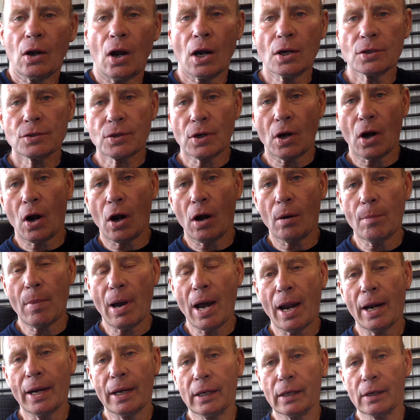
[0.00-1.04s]
Causes a
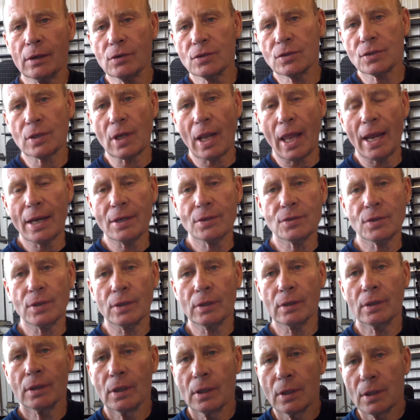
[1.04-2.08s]
harmonic and slides the